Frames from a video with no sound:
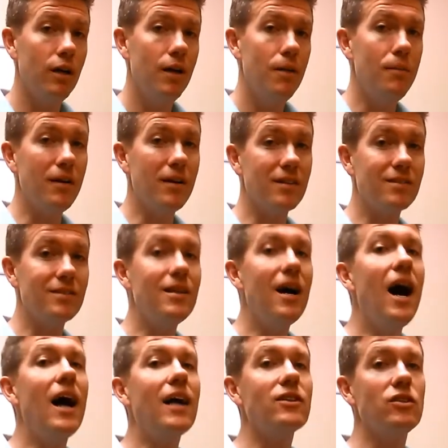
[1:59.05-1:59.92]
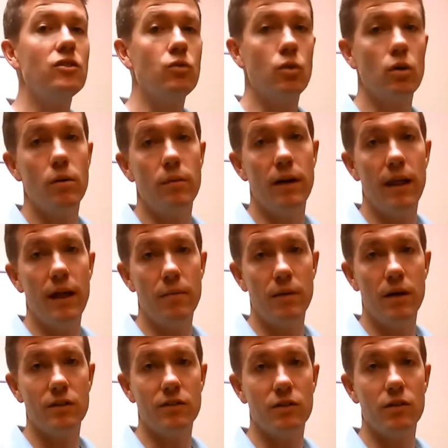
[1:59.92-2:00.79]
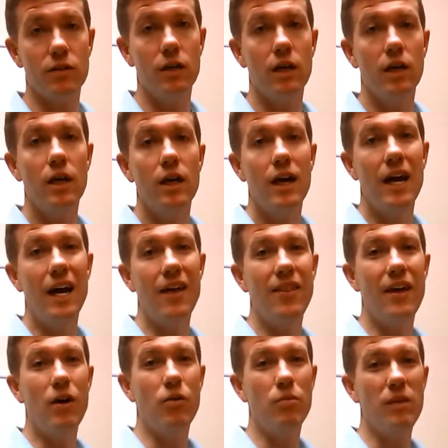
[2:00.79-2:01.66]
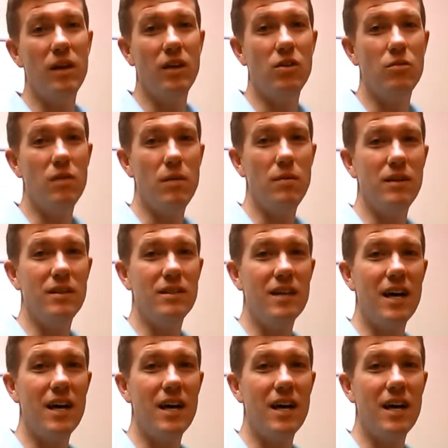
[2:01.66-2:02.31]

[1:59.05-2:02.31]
because toxins will come out of that muscle. And that will make you maybe